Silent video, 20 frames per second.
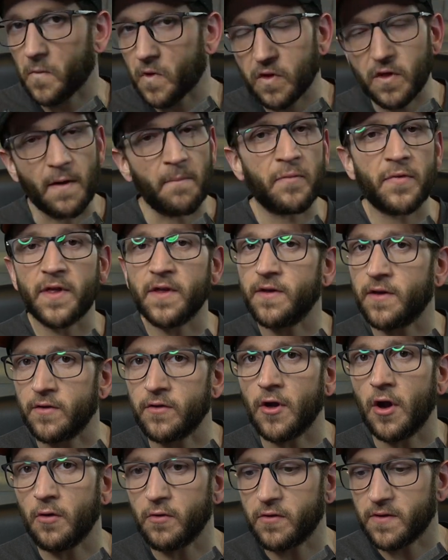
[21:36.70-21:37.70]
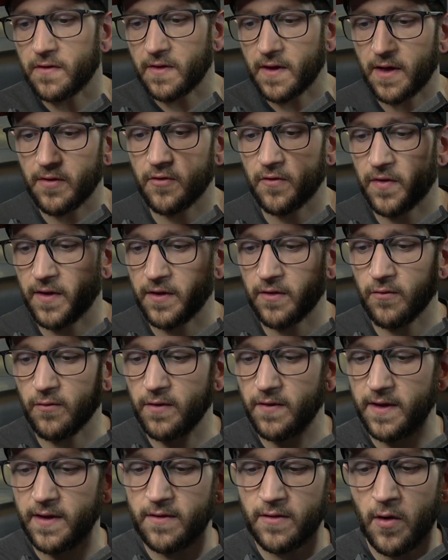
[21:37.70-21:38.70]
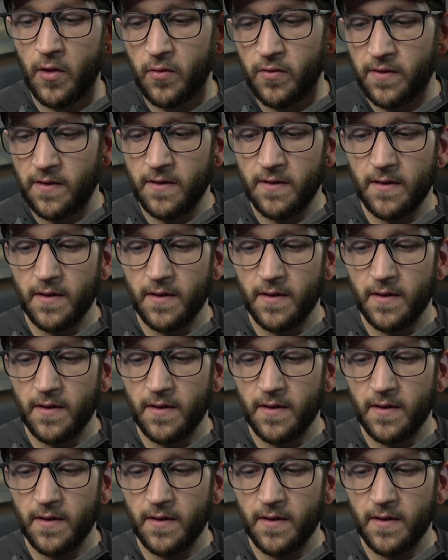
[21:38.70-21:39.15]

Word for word: something to note. The other thing to really note,